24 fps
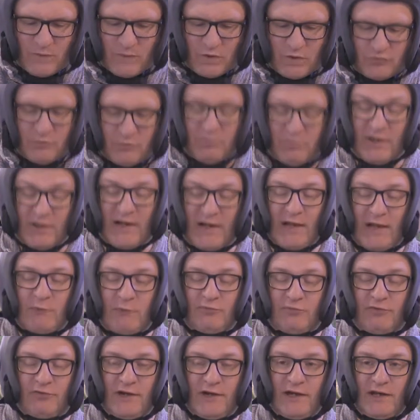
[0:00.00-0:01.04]
"To proclaim
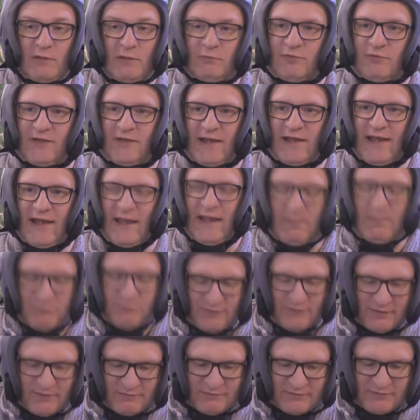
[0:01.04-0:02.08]
freedom for the
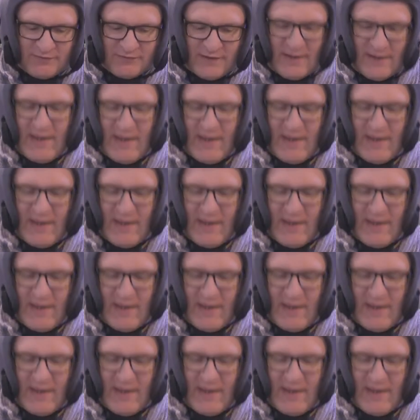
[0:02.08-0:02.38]
captives